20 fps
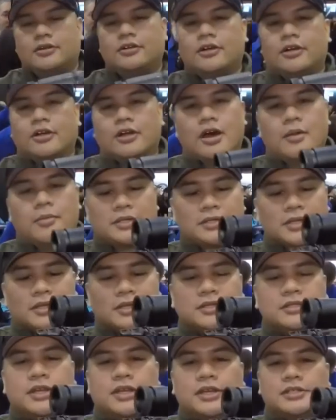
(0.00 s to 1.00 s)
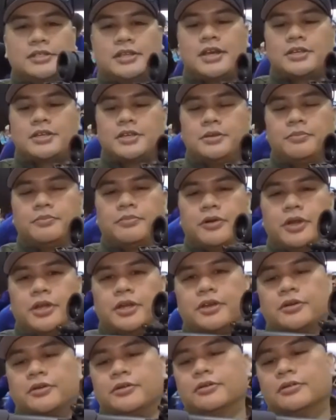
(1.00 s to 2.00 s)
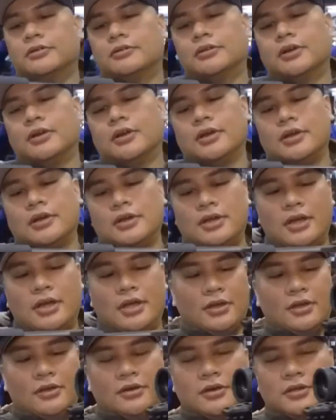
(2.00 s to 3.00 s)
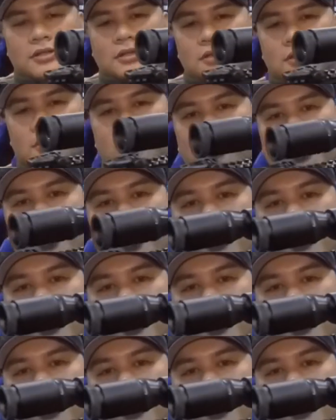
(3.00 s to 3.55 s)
Ergonomics on this thing is actually pretty cool. It looks a little